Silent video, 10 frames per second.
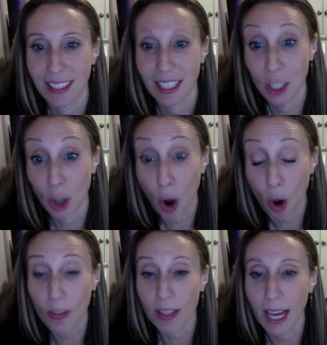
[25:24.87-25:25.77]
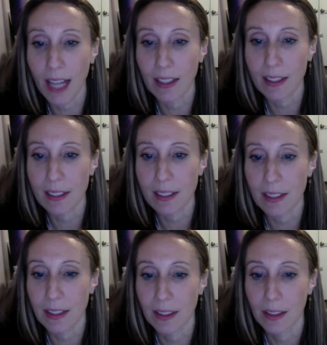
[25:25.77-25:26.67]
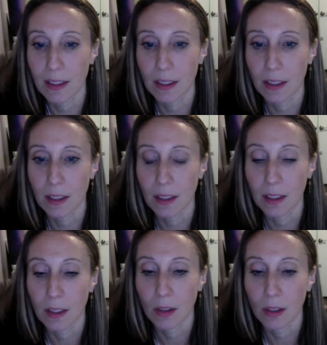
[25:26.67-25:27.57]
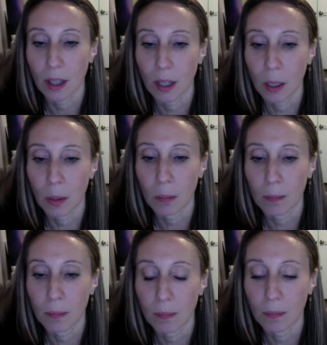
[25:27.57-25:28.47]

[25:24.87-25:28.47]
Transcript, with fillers: in all the galaxies. Um,